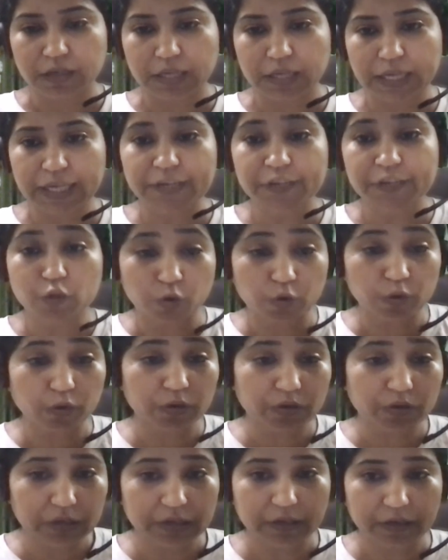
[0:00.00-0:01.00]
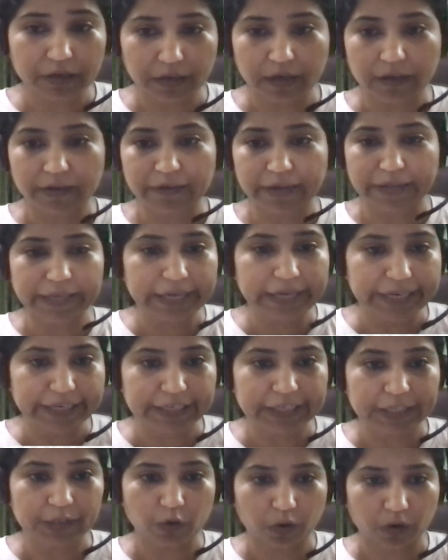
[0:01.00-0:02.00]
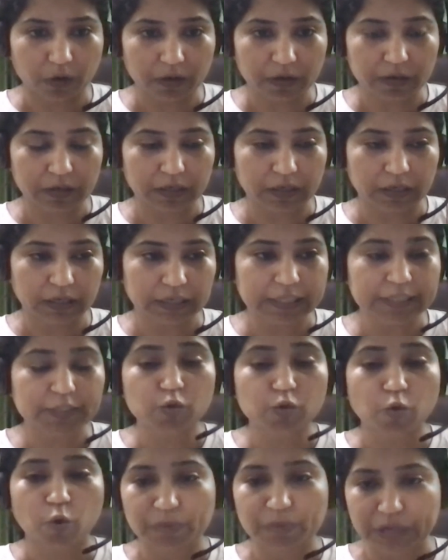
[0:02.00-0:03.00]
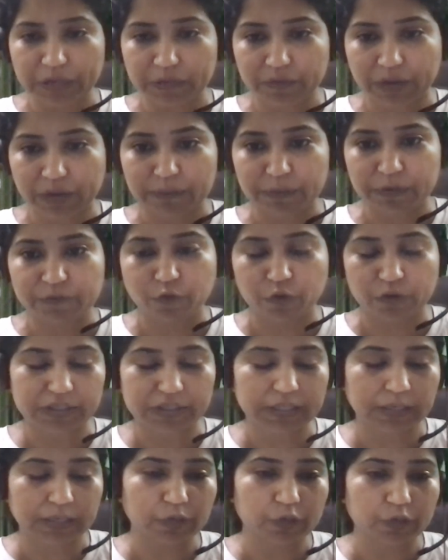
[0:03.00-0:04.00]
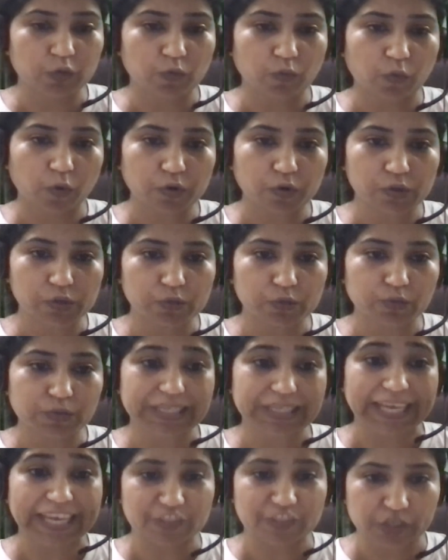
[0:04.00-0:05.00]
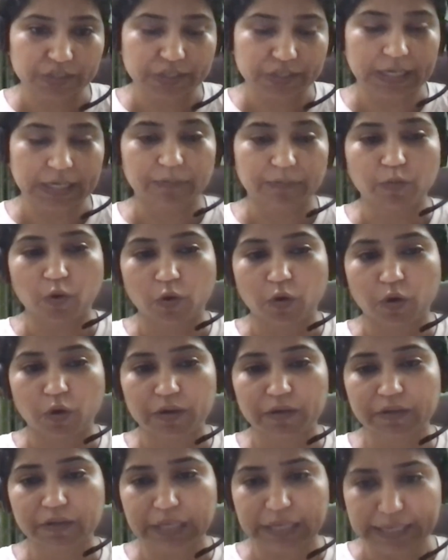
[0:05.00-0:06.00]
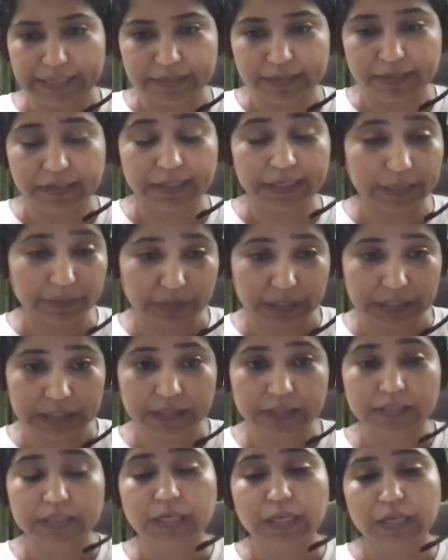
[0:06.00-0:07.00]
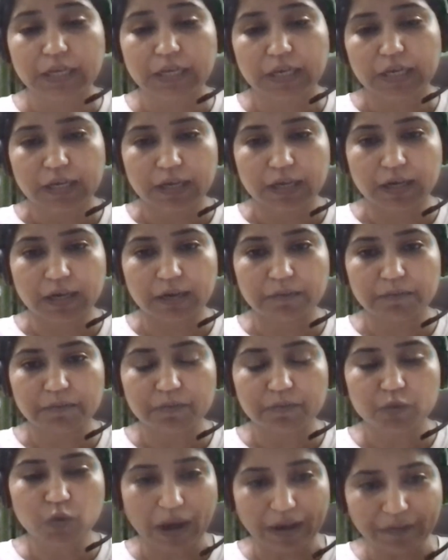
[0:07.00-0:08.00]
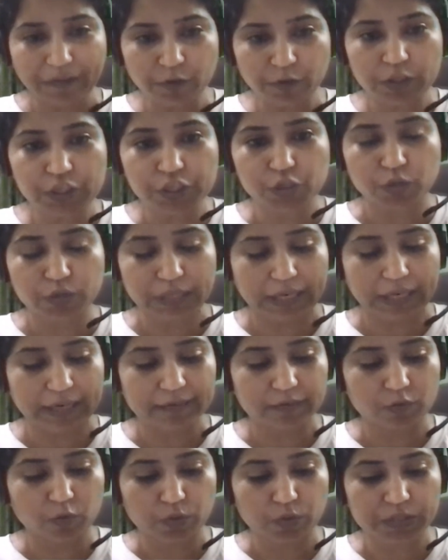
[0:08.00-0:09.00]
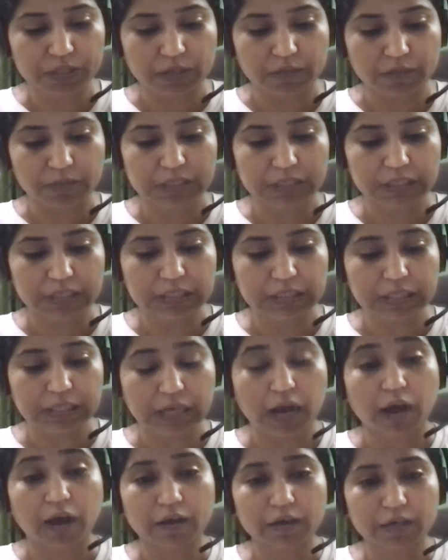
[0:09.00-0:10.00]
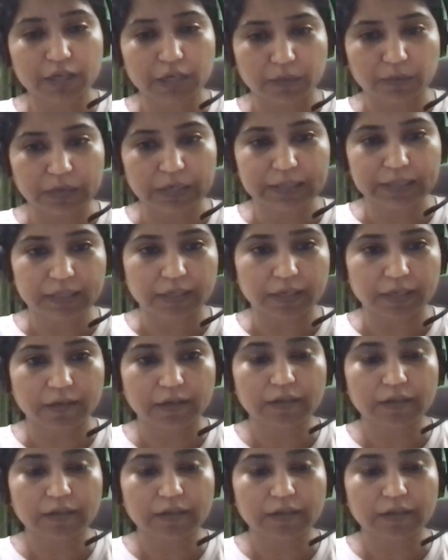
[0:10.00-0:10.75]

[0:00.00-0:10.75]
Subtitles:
in your regulated or scoped environment, for example, you want to use HSM or KMS, you have to ensure that those services are covered in the